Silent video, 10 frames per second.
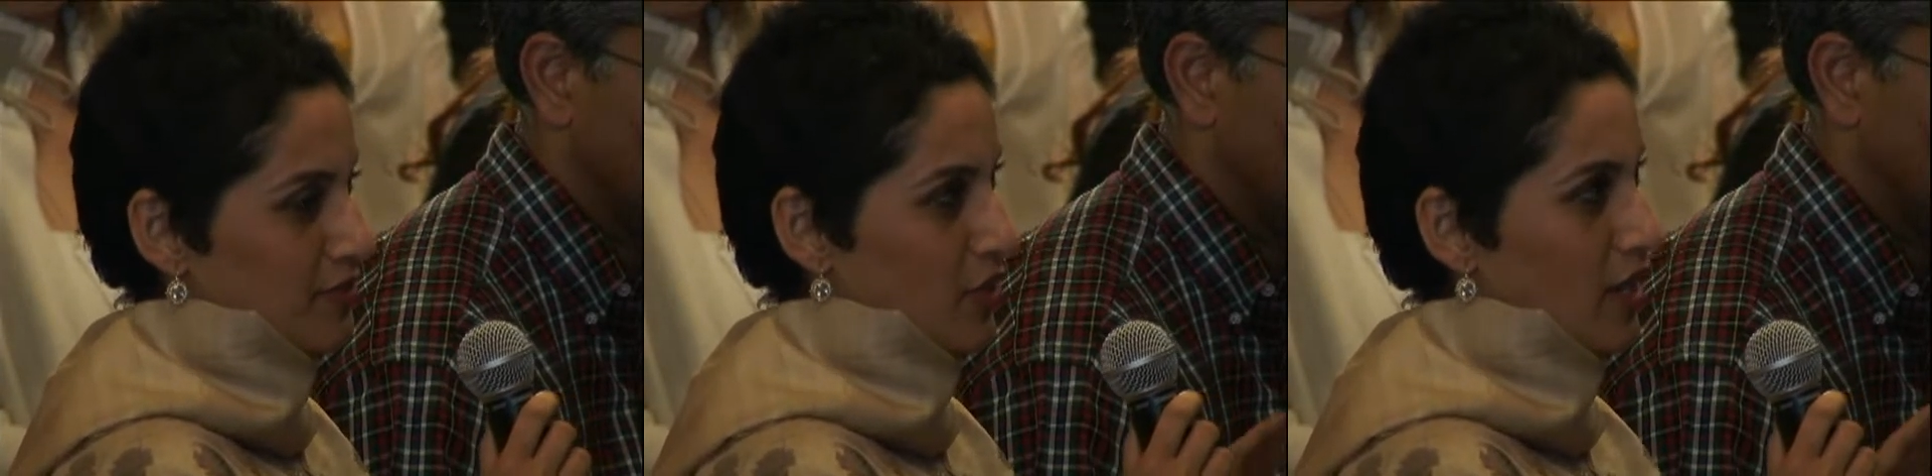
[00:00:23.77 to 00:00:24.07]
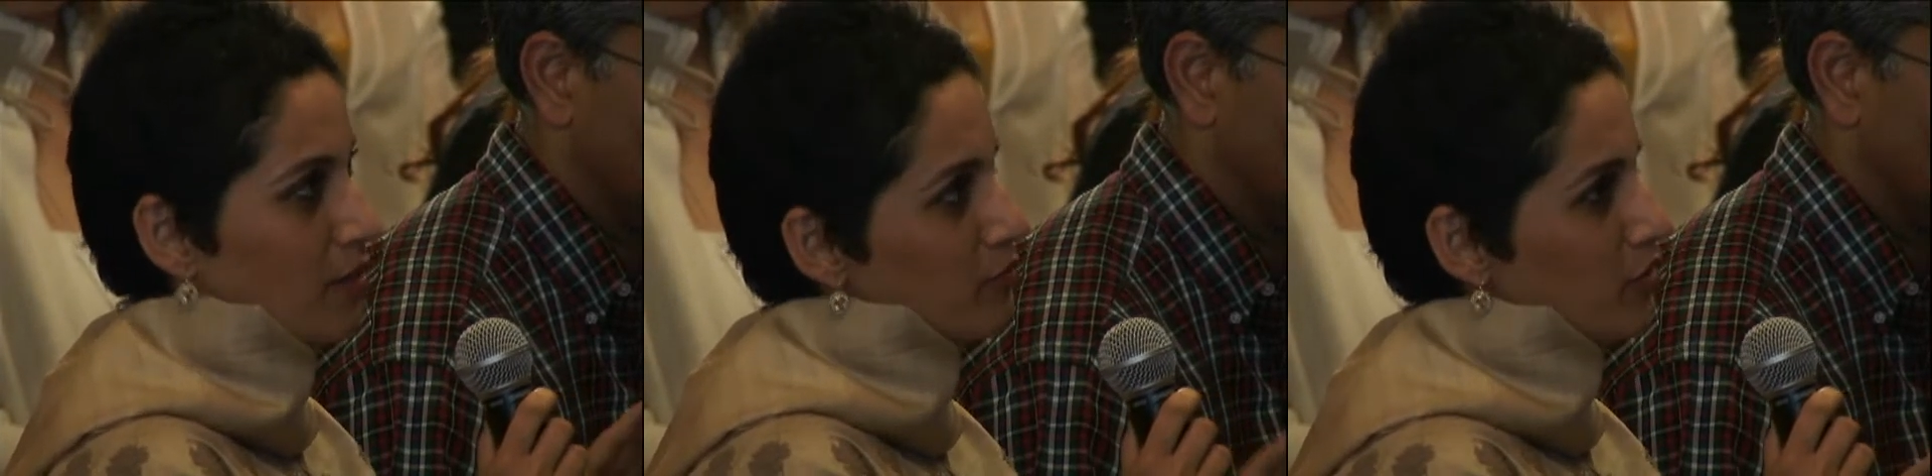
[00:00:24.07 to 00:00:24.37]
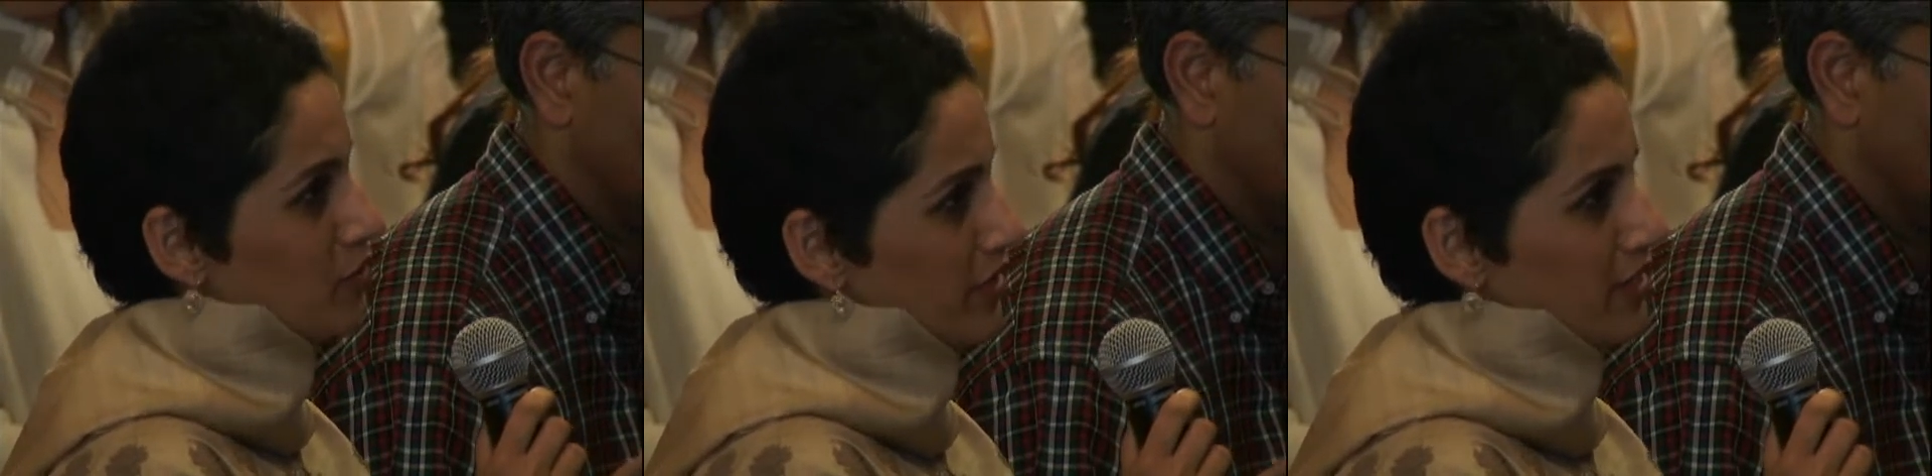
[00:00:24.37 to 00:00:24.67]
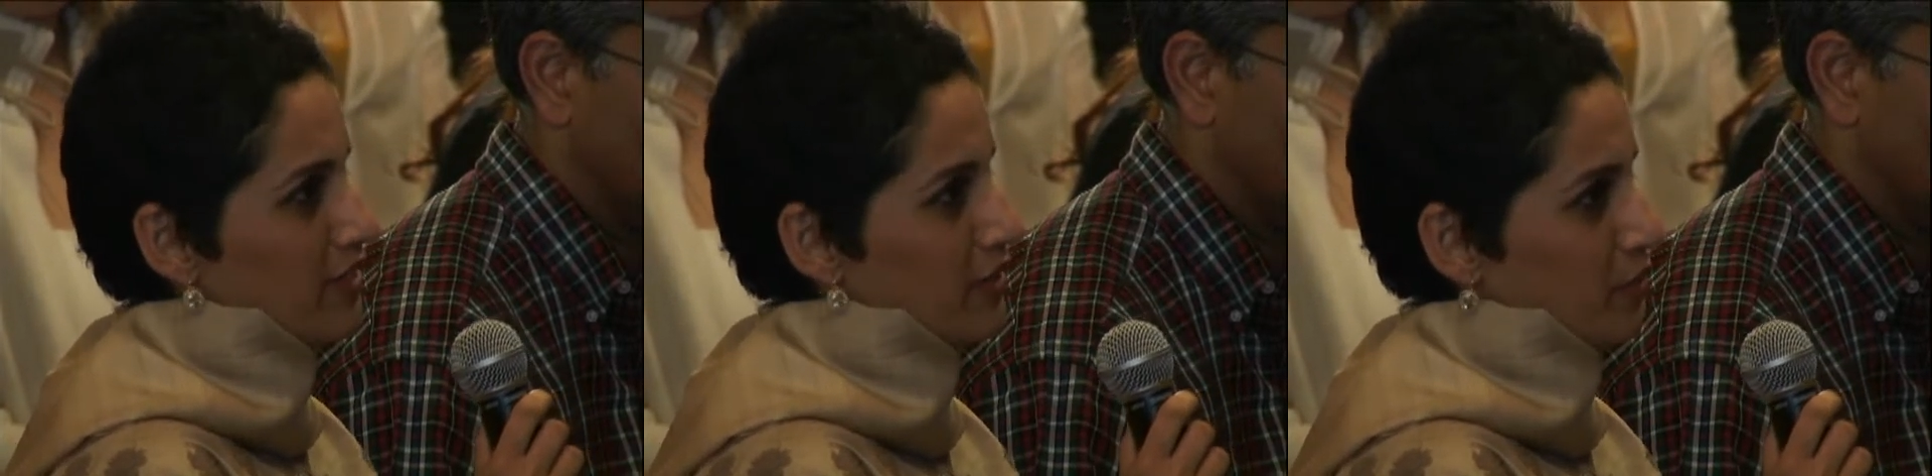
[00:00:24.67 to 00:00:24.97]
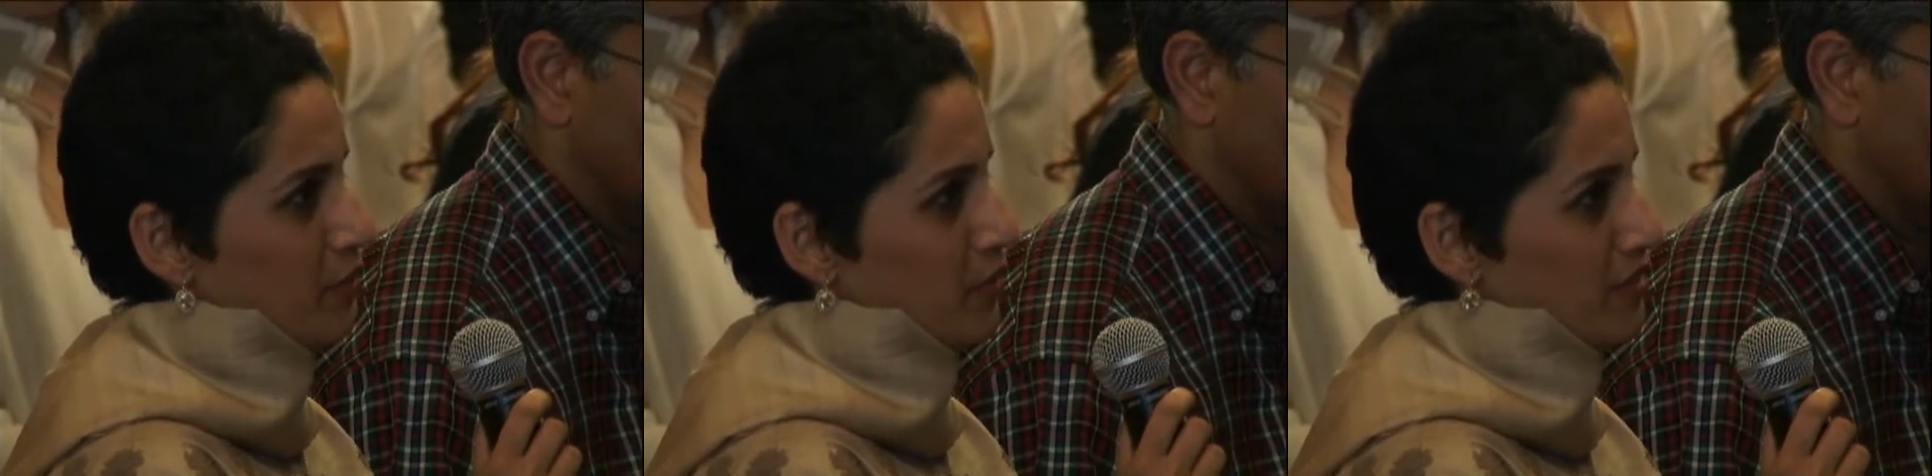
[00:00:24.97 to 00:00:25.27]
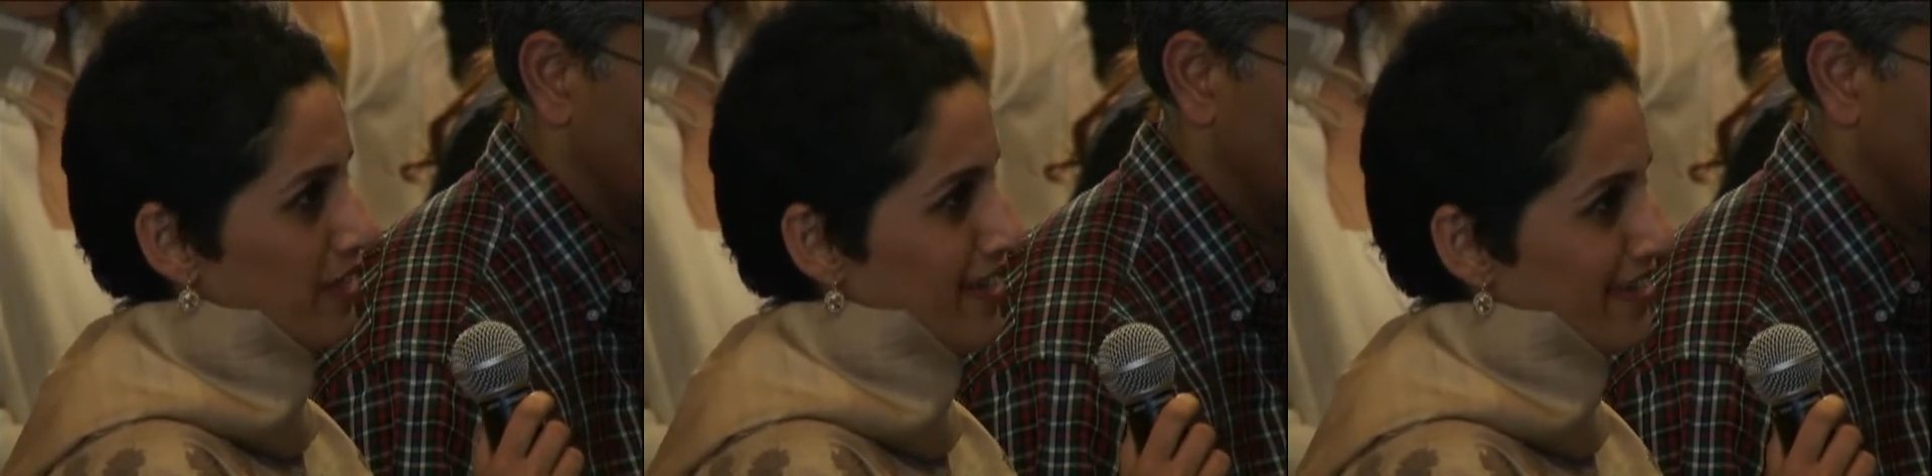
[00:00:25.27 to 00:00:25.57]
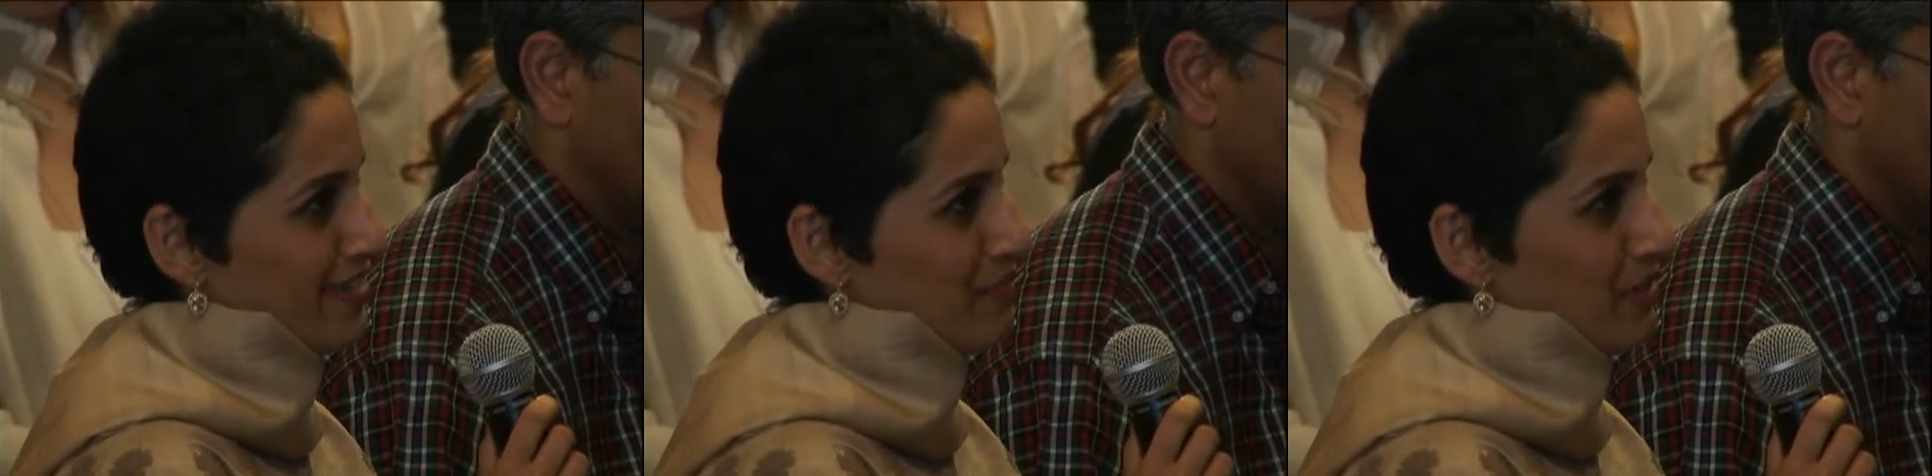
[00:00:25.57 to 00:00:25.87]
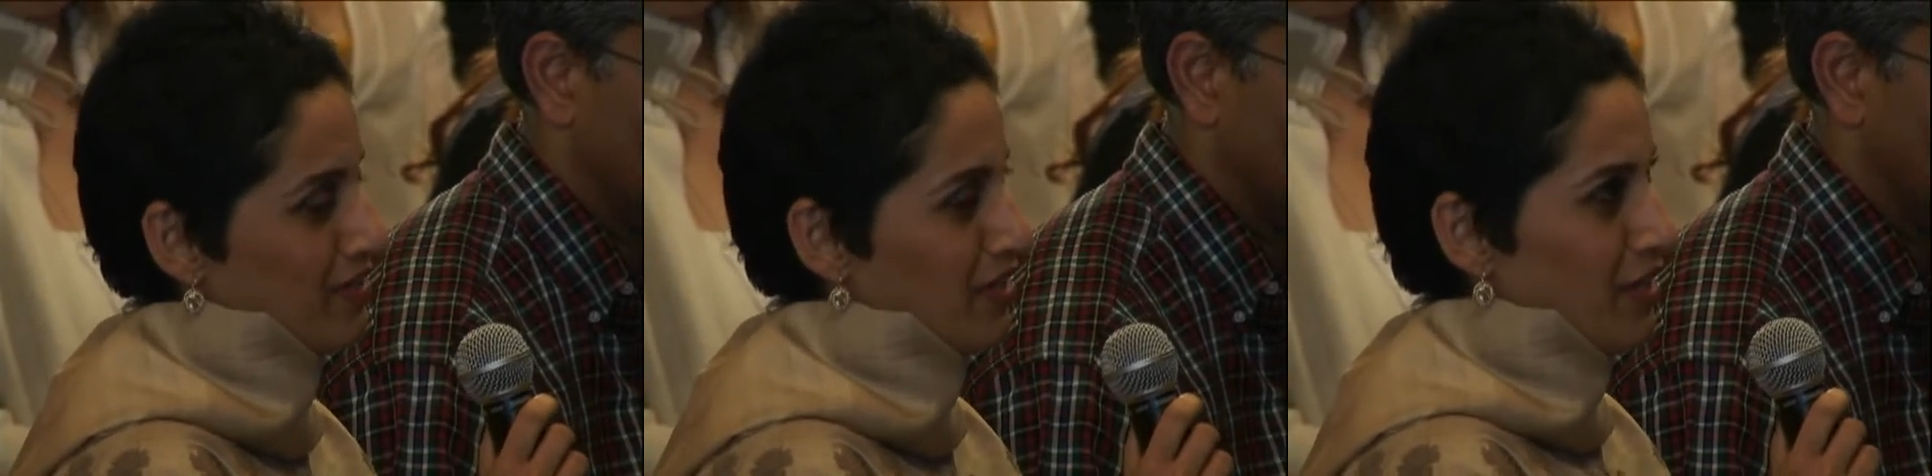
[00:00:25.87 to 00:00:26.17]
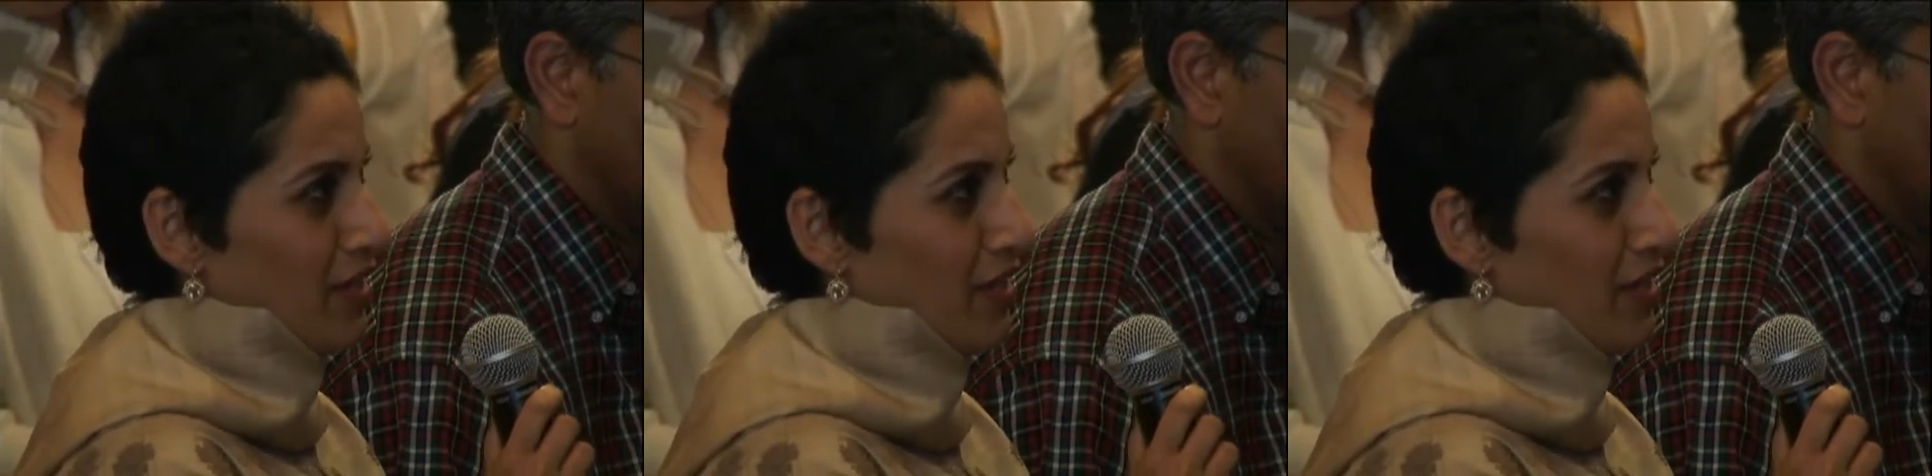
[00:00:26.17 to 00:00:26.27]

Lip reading: So I'm not very clear about that. I mean,